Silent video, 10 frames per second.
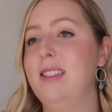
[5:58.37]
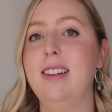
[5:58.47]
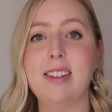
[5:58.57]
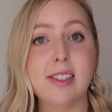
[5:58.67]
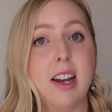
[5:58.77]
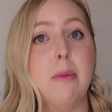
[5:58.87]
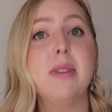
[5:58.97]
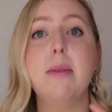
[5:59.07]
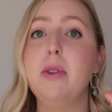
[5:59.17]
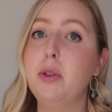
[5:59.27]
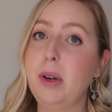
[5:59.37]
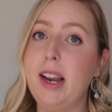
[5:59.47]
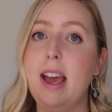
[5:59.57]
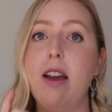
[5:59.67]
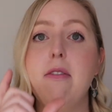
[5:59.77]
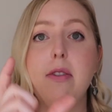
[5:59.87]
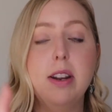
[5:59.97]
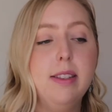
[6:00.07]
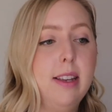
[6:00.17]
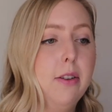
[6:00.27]
that just comes in between
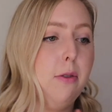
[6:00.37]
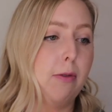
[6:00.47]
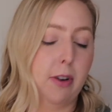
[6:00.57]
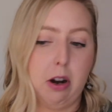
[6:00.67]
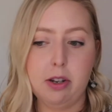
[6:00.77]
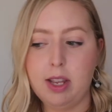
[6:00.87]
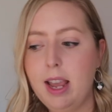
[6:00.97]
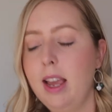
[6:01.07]
every single verse.